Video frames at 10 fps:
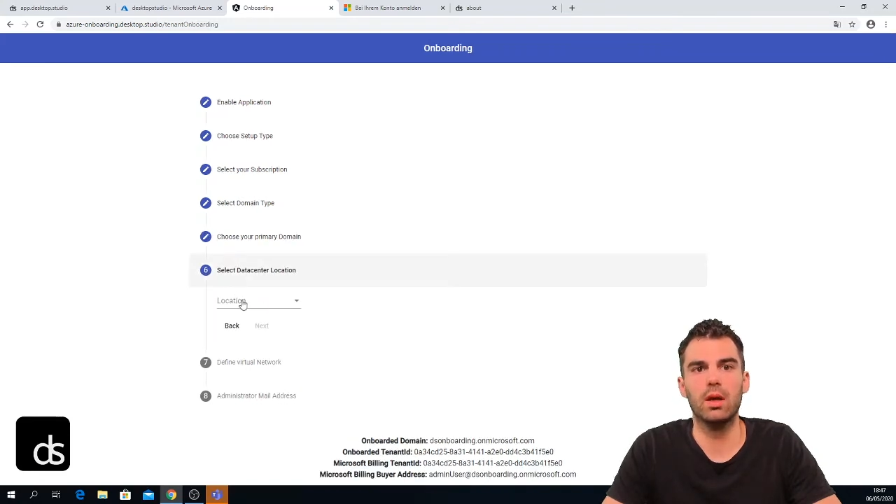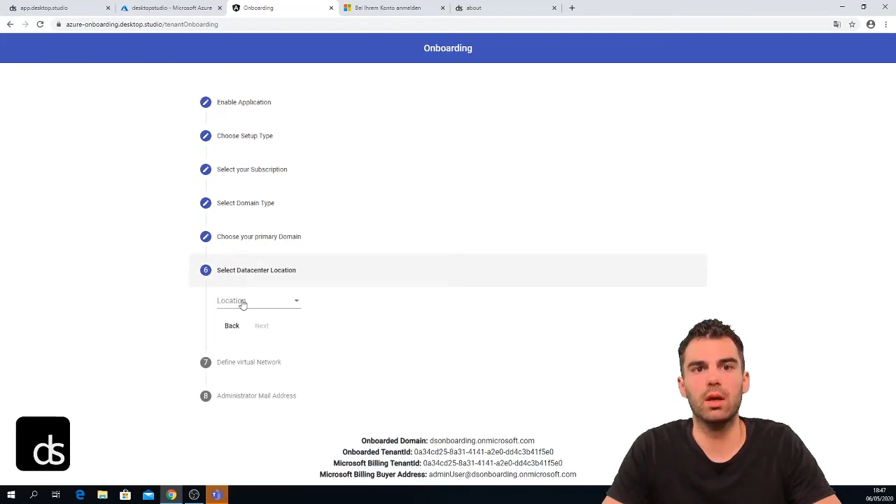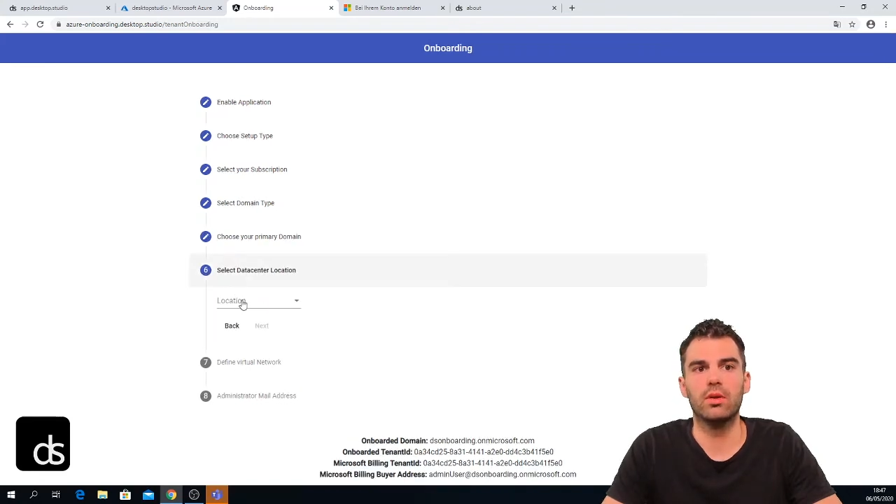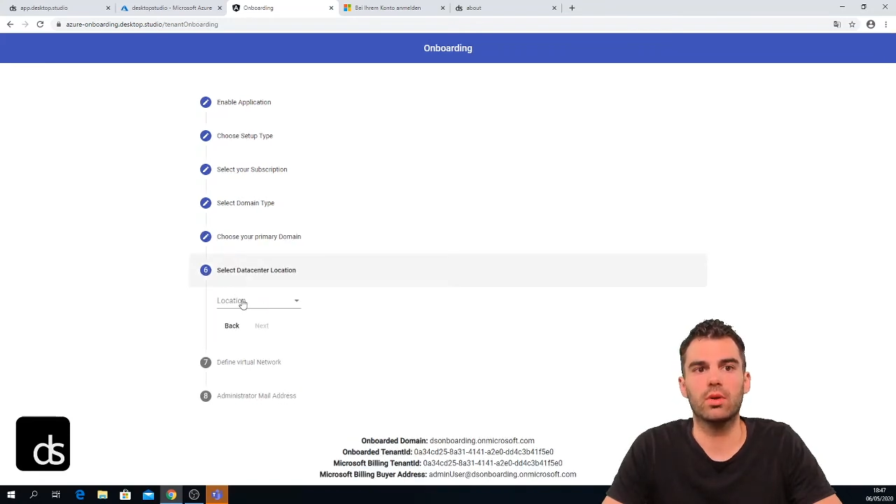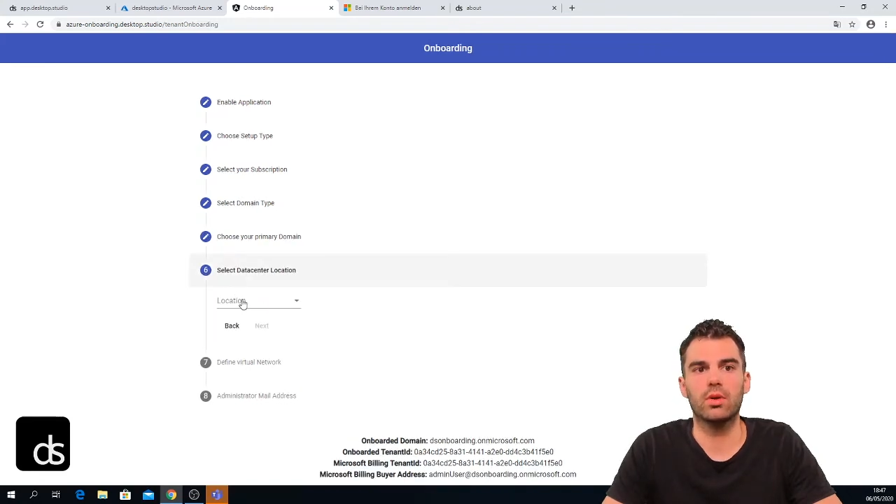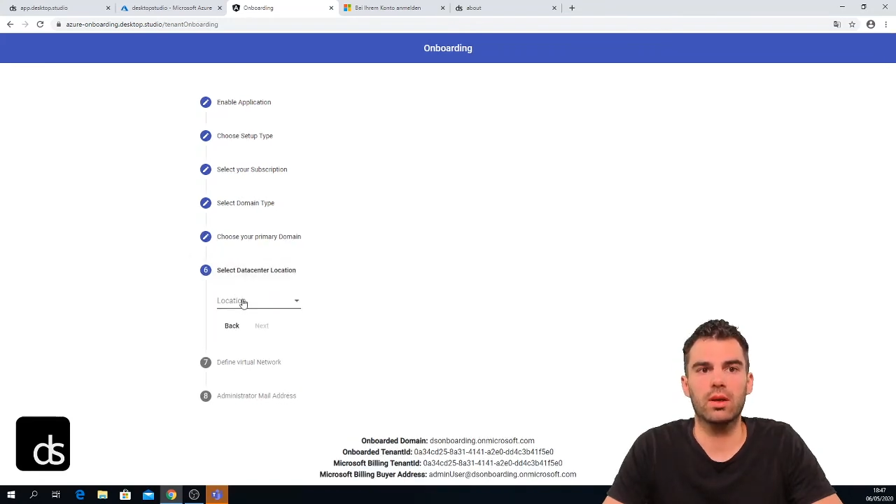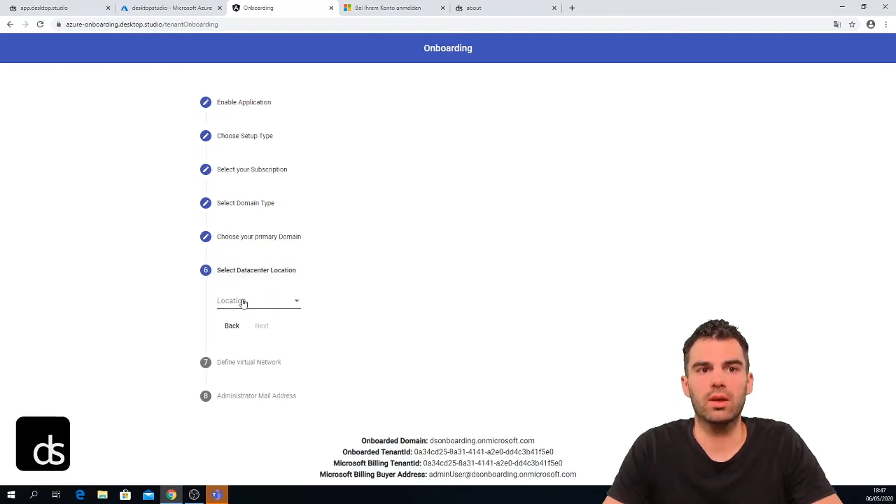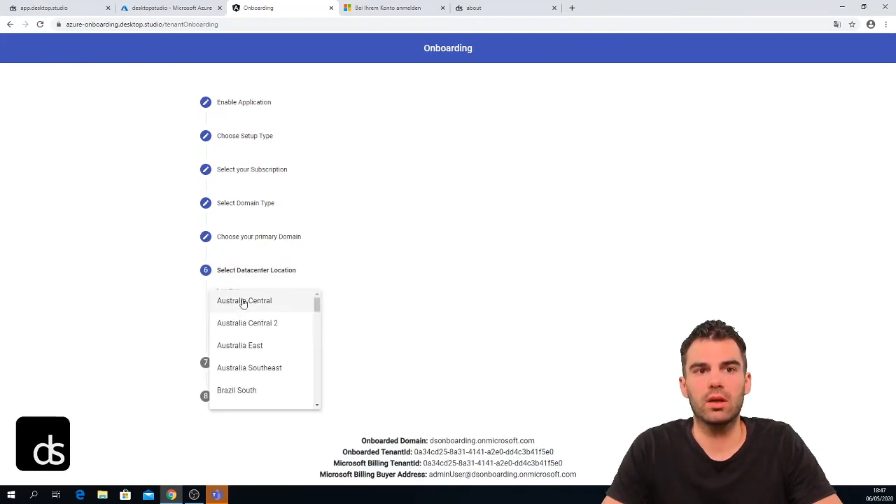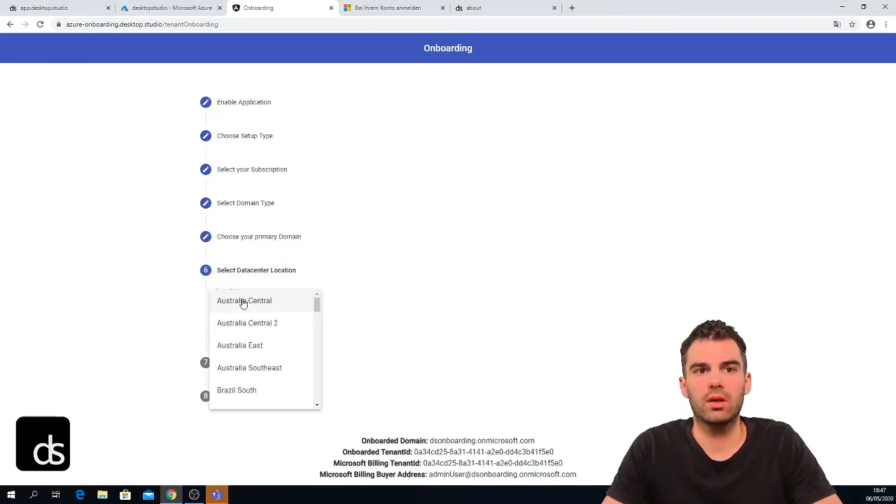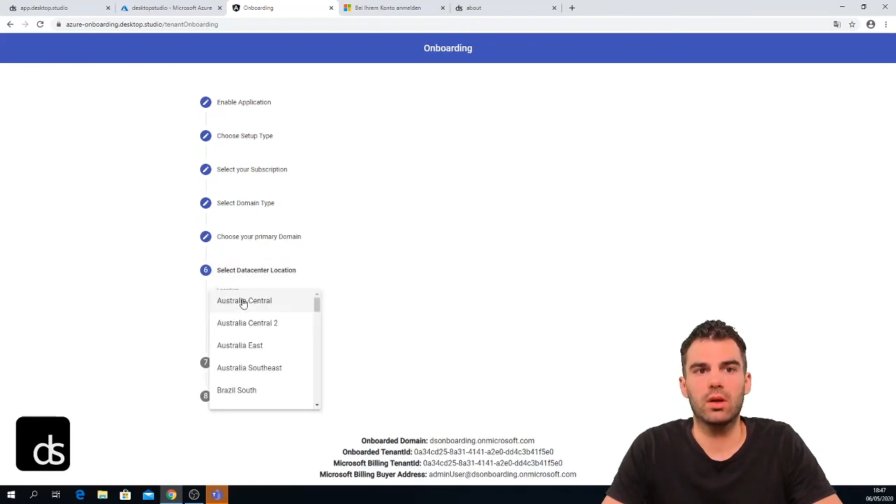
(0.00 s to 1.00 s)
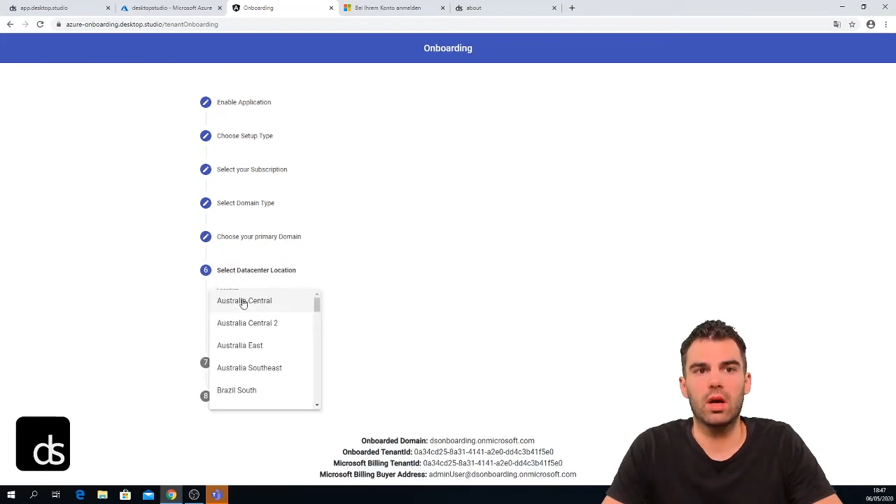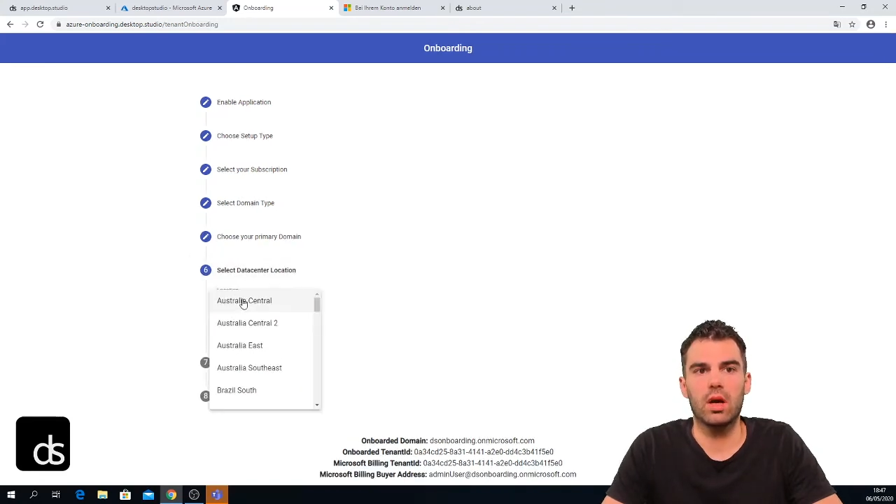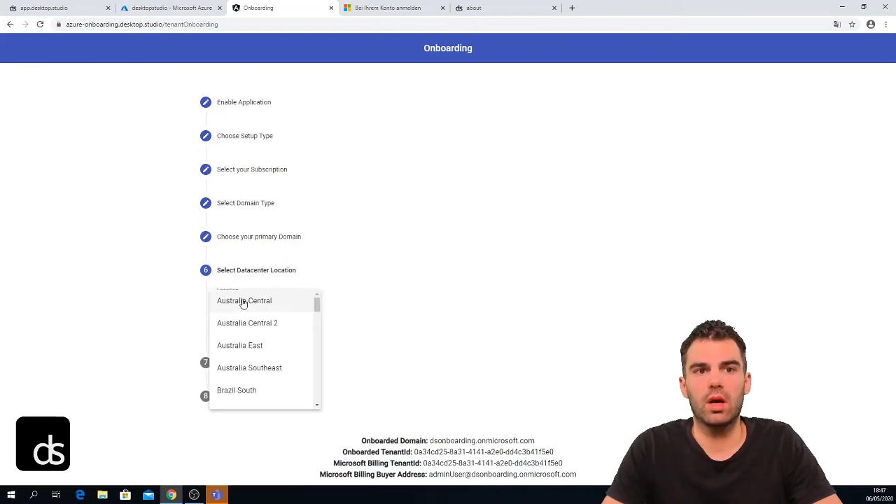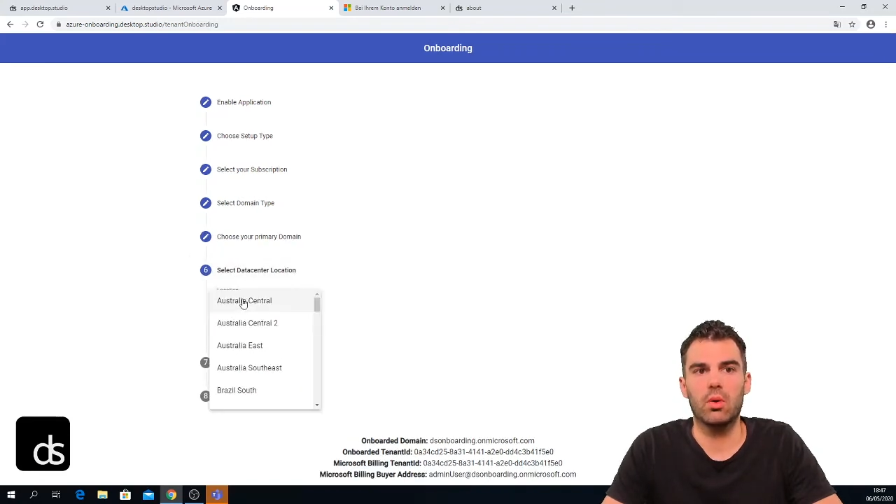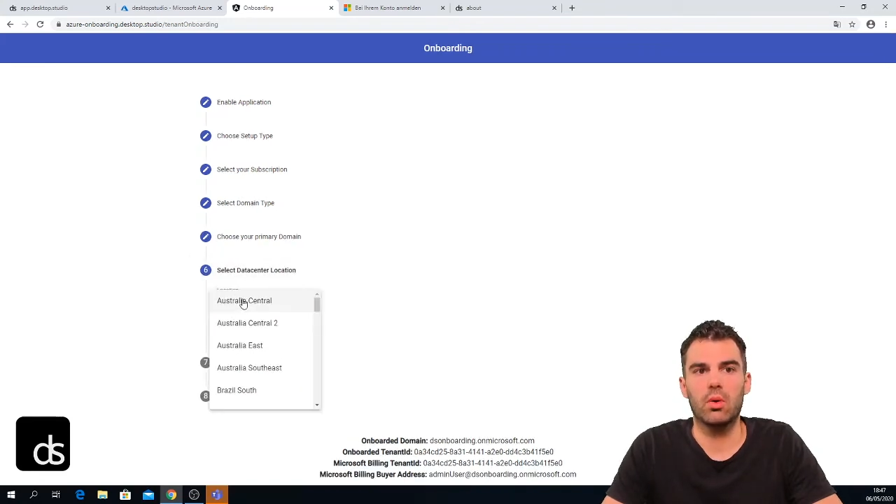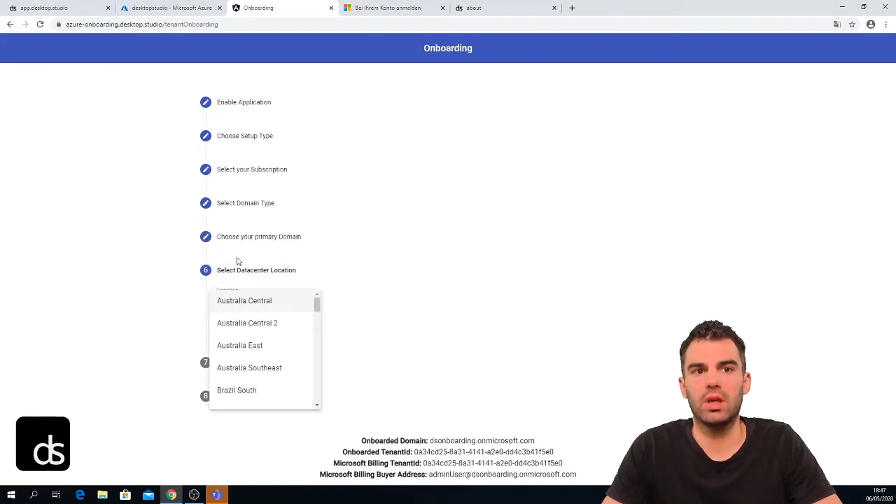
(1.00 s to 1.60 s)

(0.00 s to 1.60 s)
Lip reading: Then we